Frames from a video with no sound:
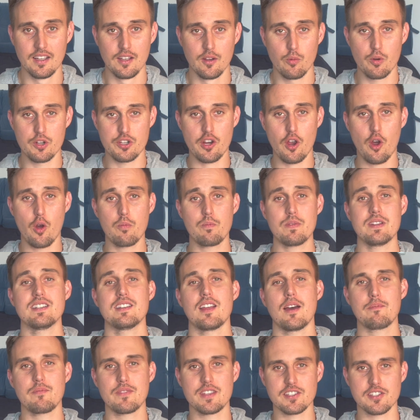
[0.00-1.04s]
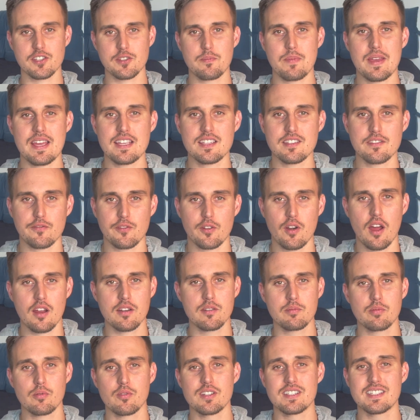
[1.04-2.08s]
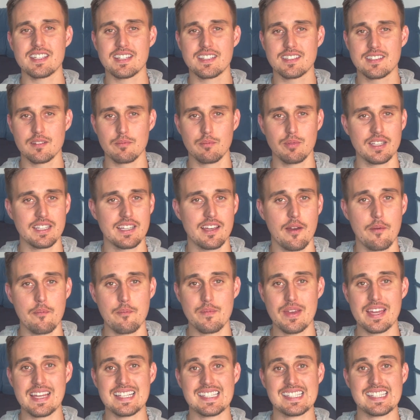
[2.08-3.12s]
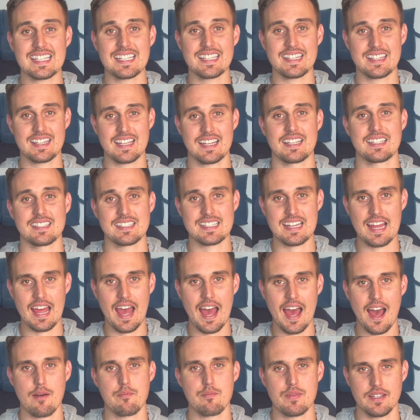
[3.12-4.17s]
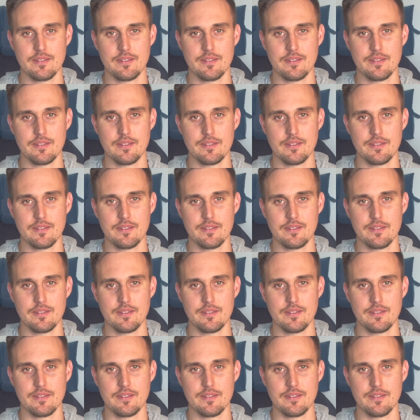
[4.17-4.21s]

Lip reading: which opened up the space for unpredictably amazing things to happen.